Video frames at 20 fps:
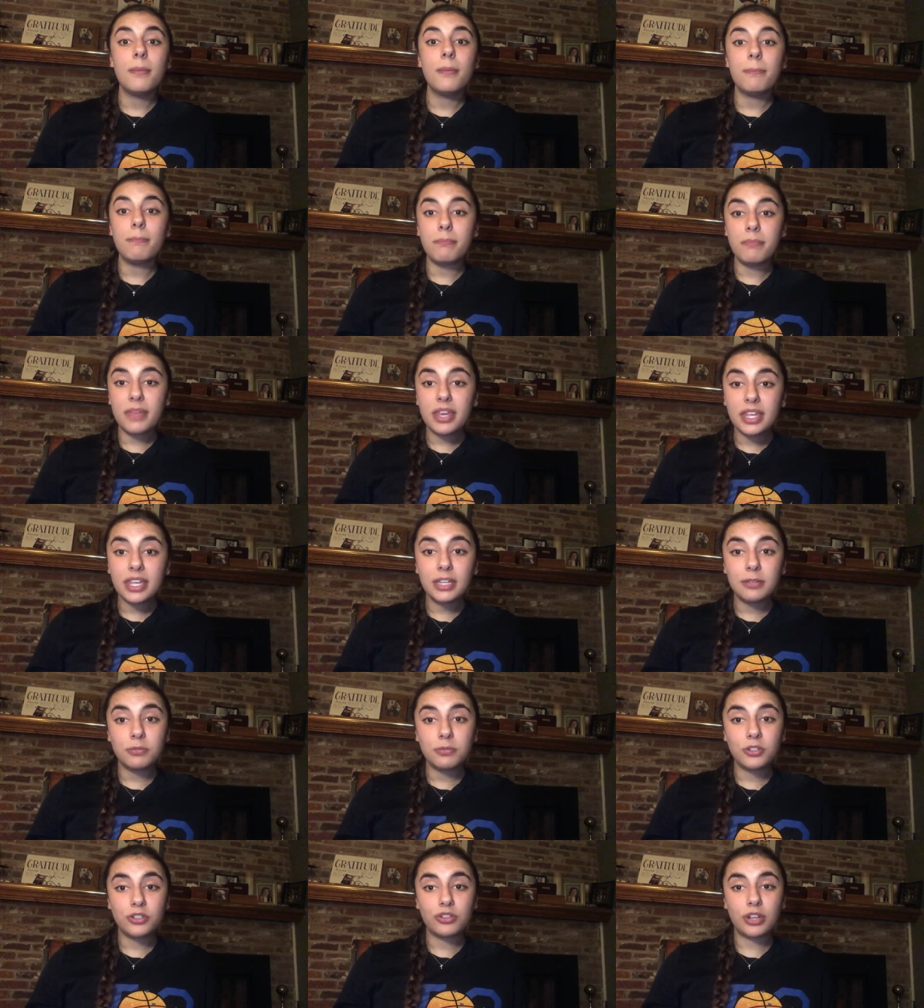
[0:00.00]
million
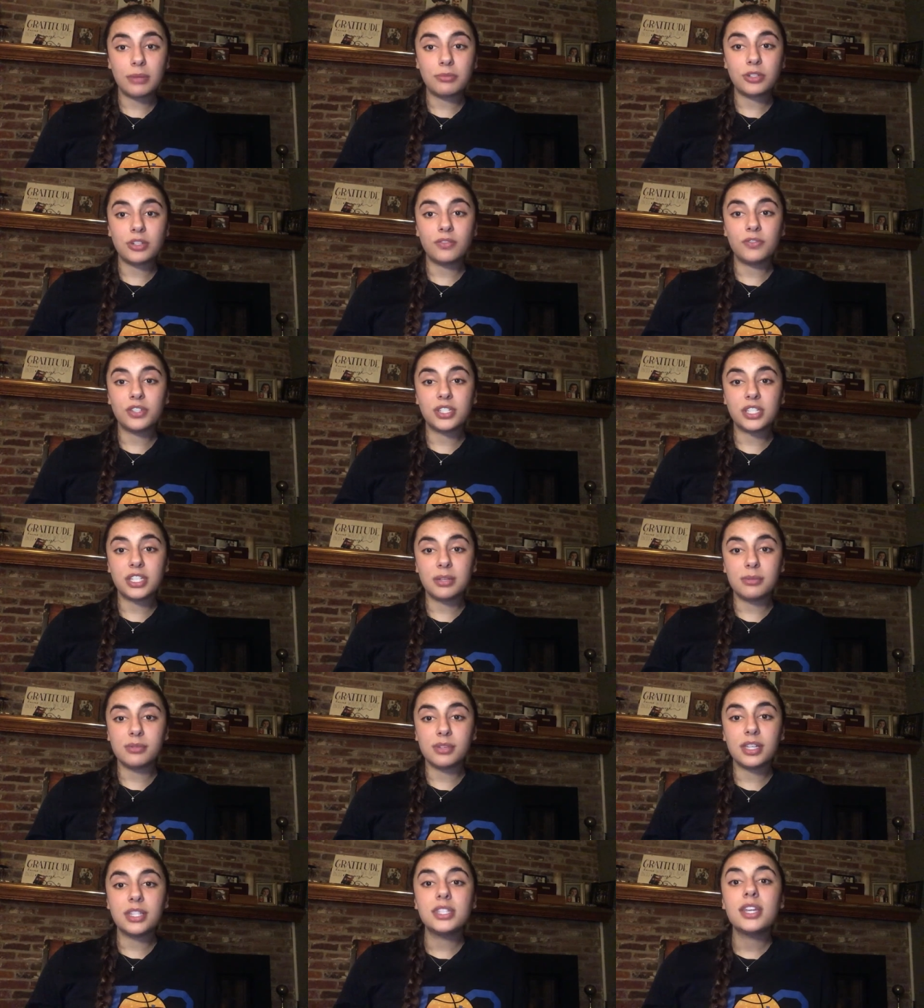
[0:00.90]
prescriptions for
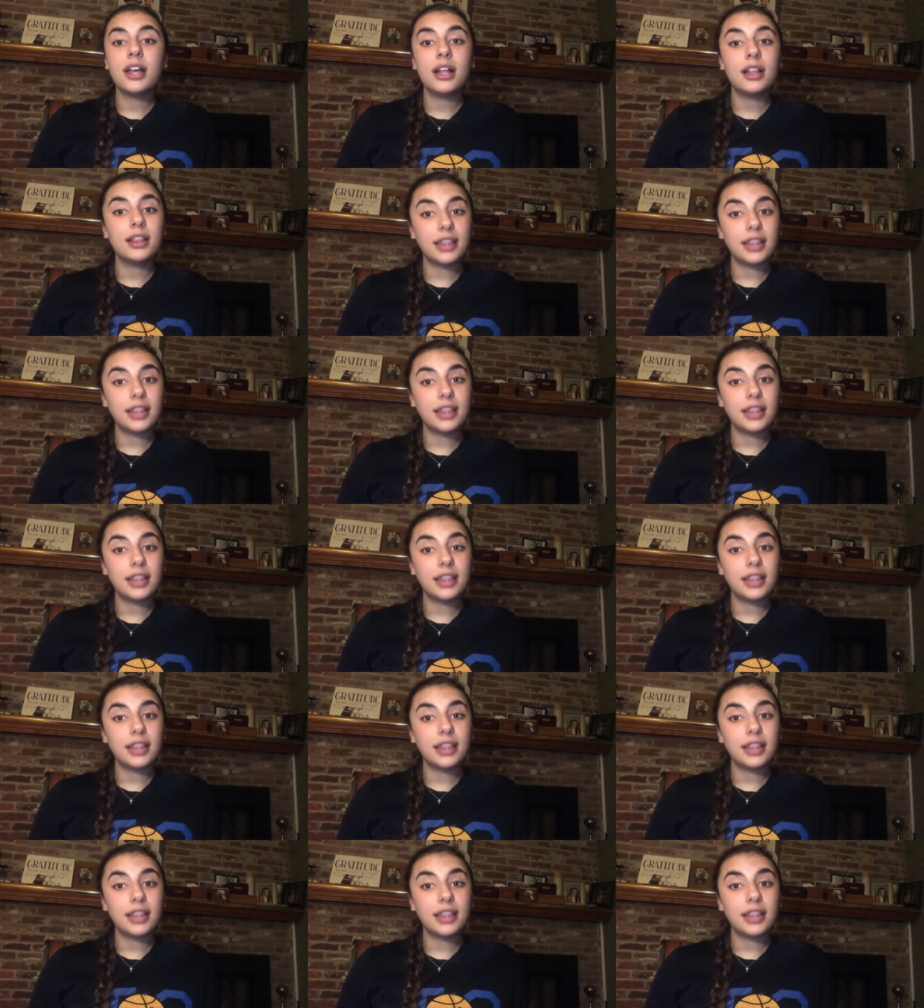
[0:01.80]
stimulants